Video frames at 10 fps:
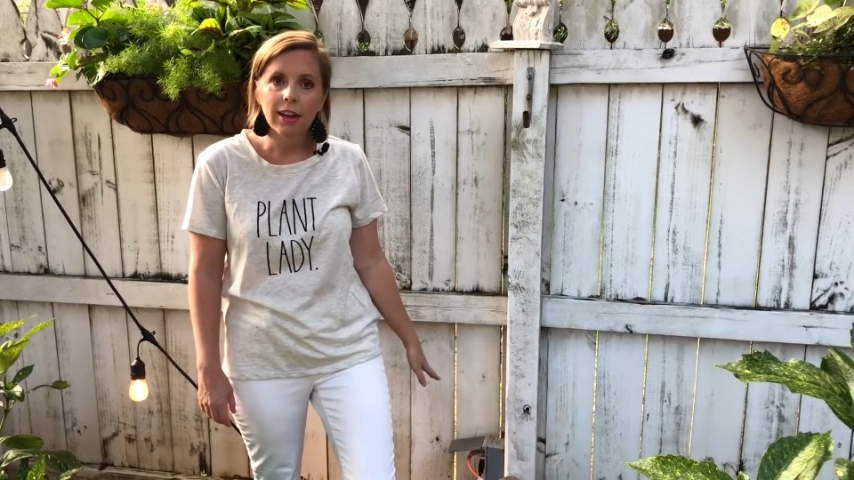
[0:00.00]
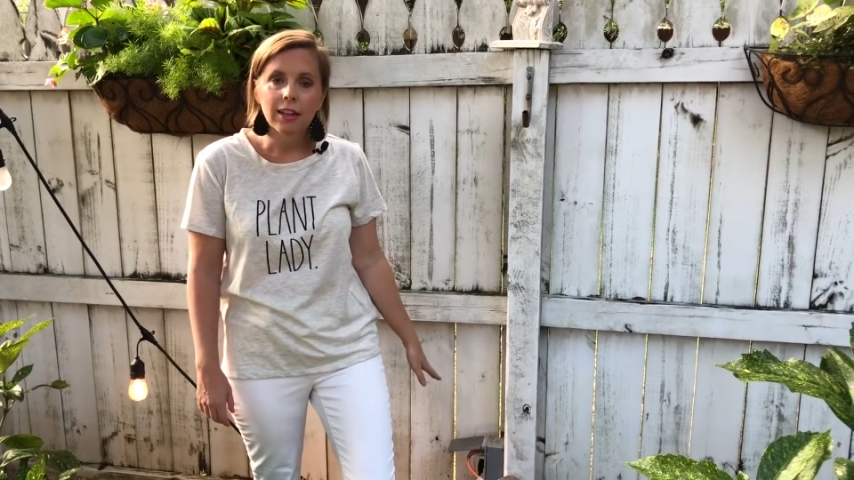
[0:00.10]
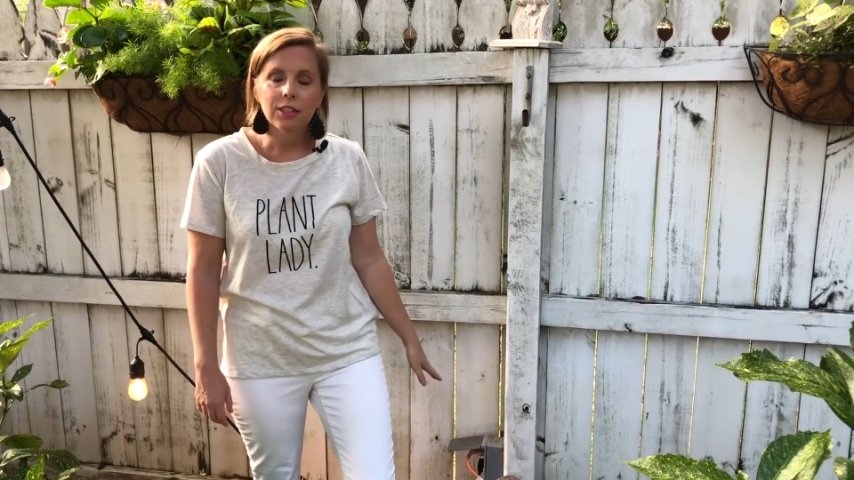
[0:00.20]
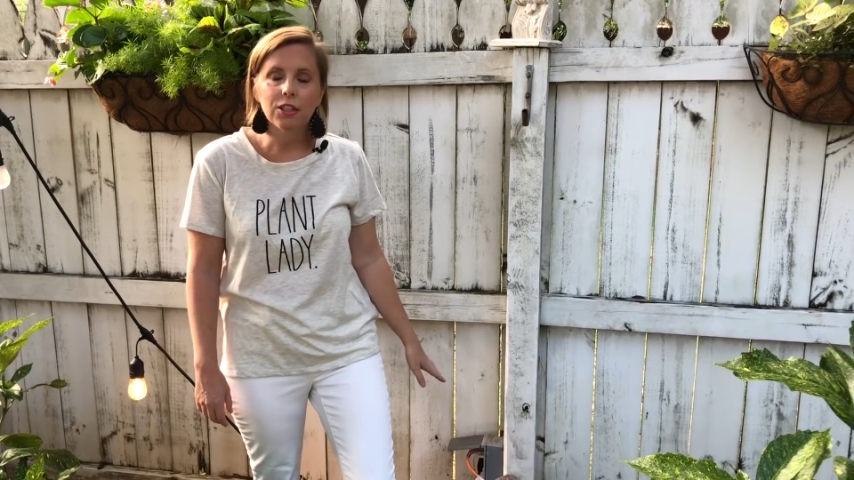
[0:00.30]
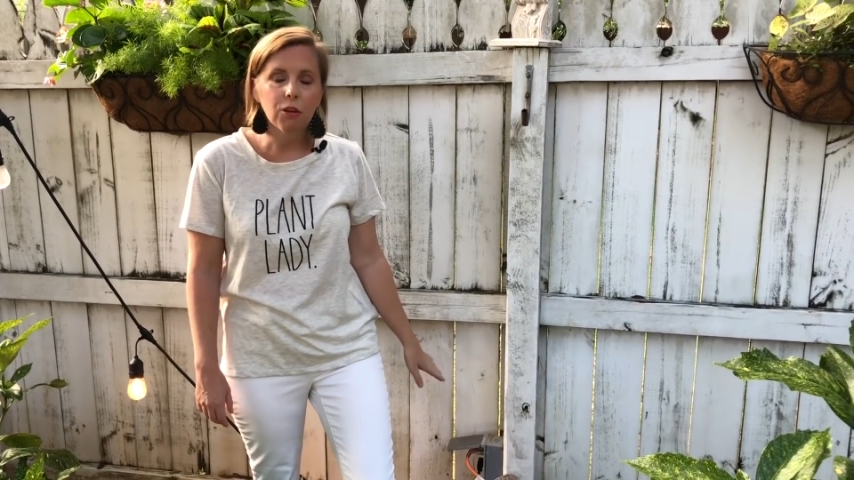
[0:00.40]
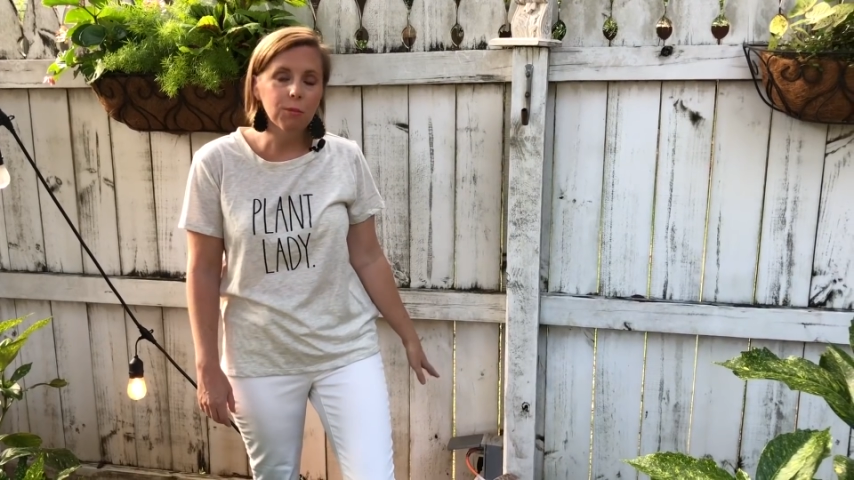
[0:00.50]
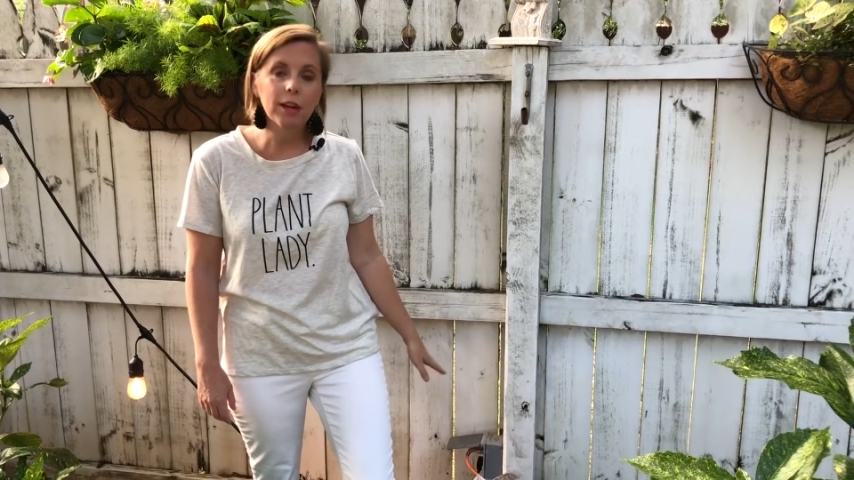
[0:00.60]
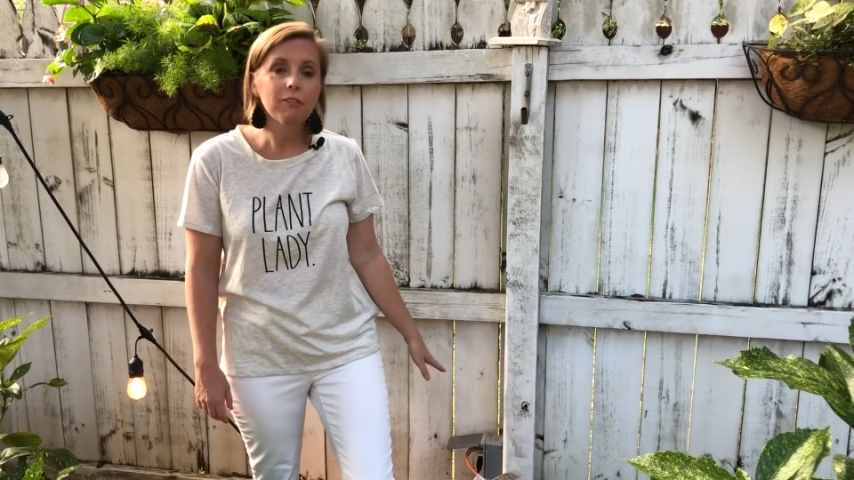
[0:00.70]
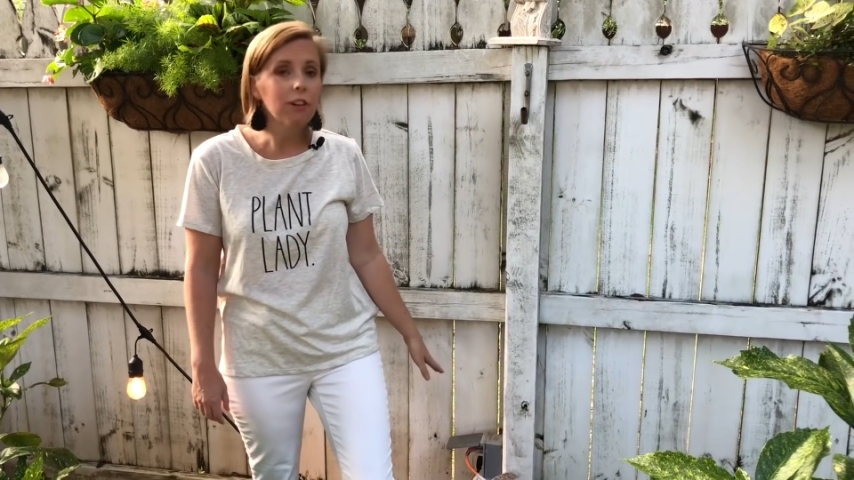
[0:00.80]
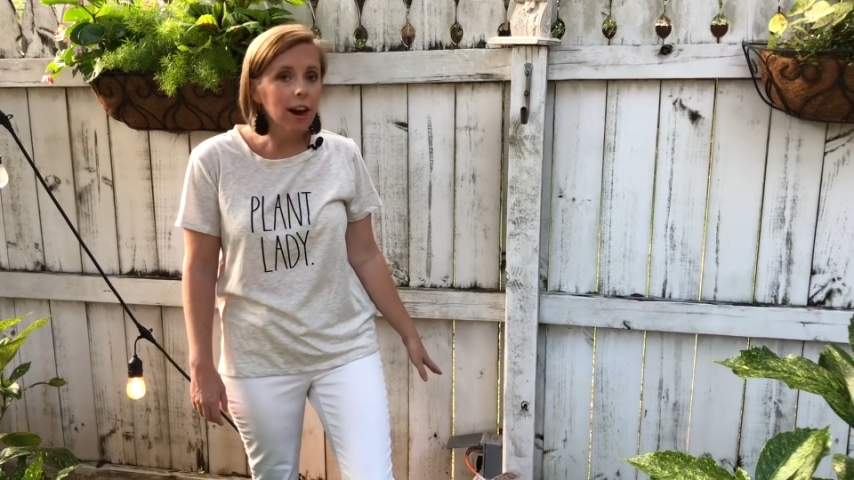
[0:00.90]
don't
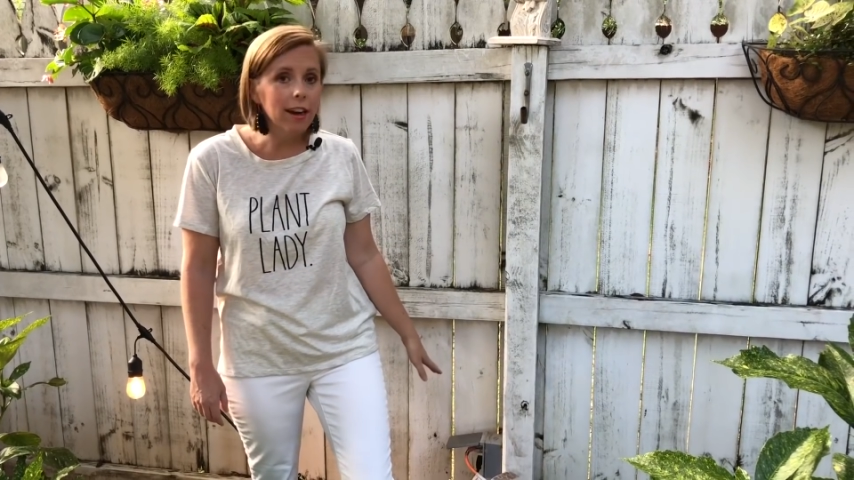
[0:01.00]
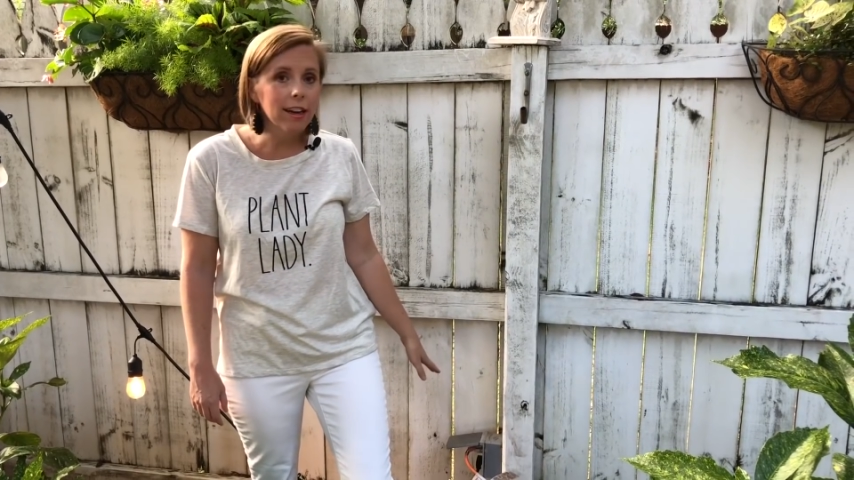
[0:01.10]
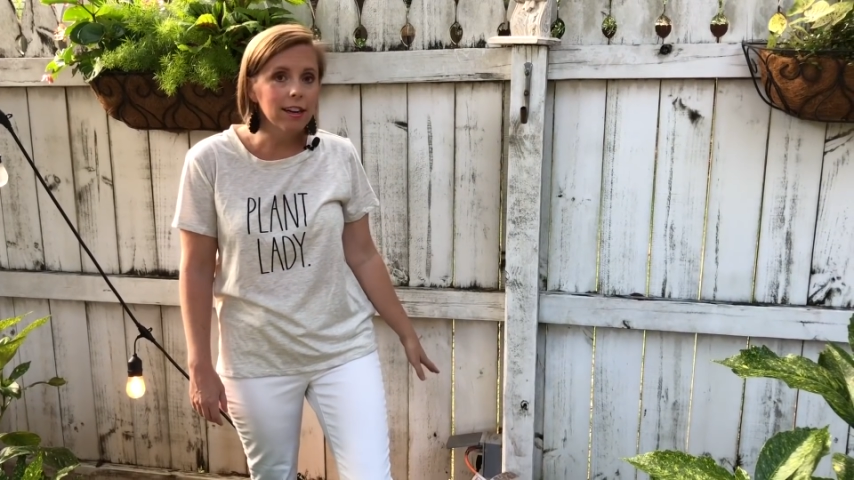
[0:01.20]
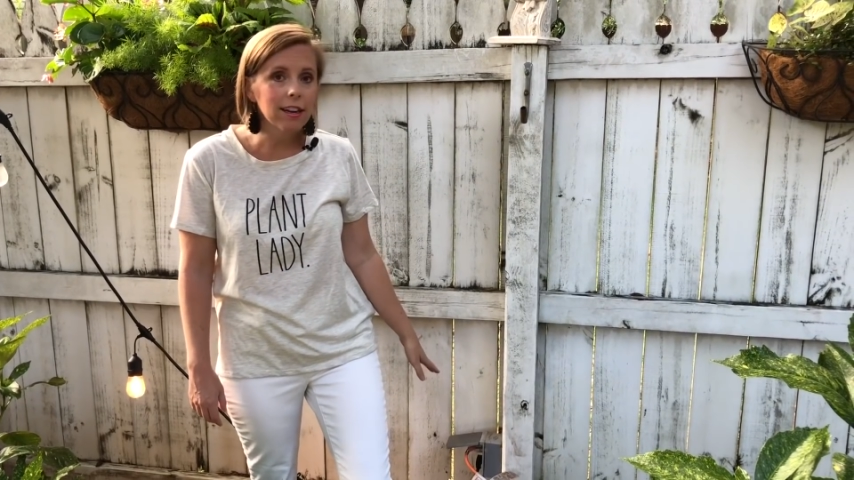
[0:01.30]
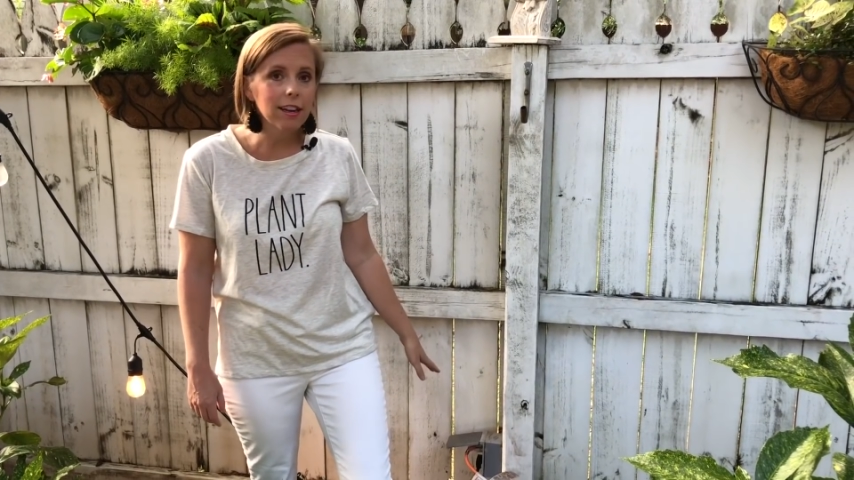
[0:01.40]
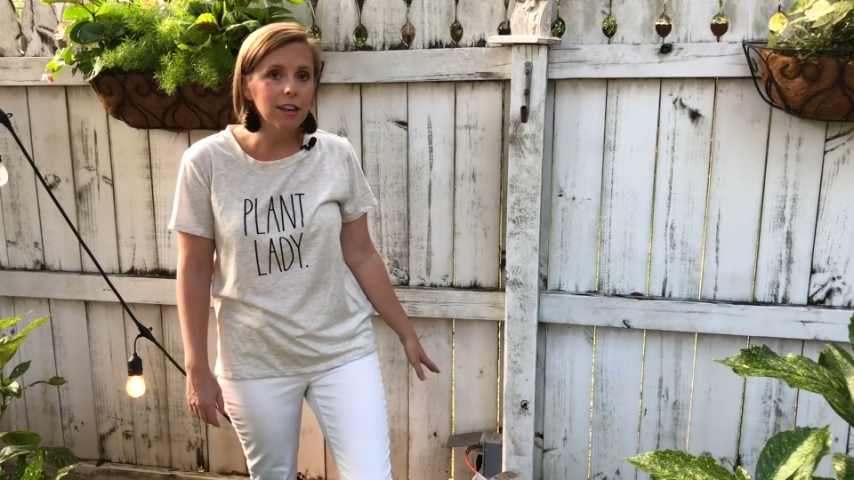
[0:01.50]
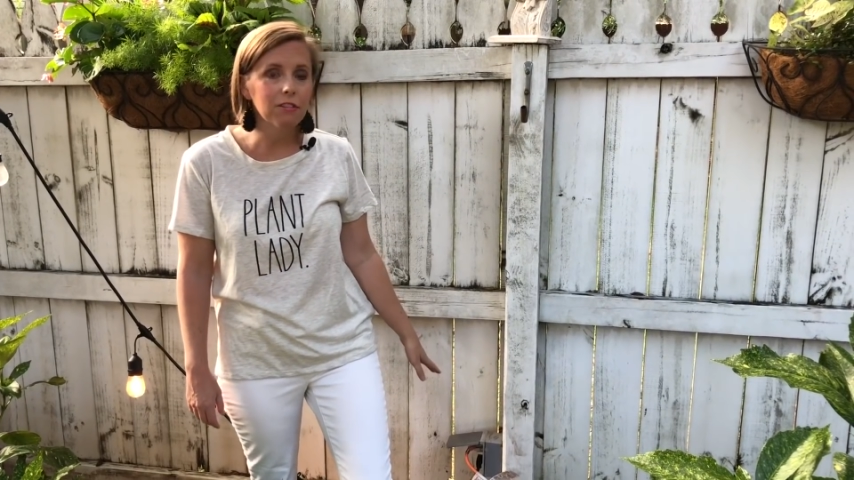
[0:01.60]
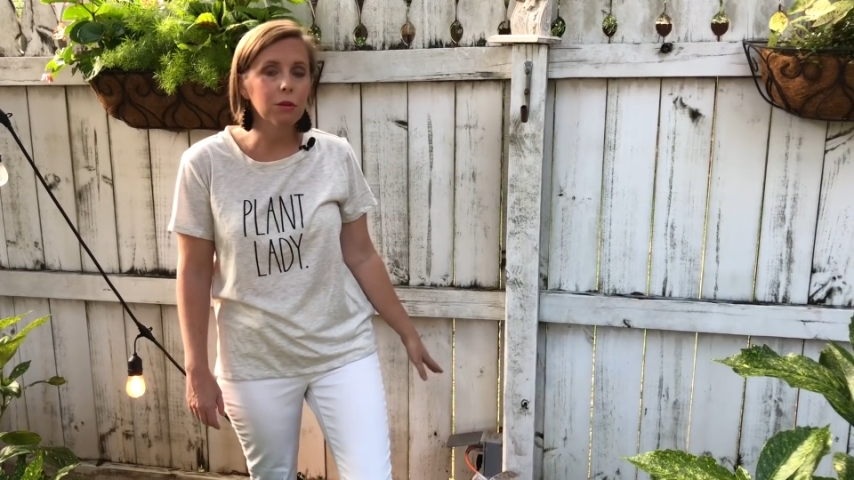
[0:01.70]
be afraid, if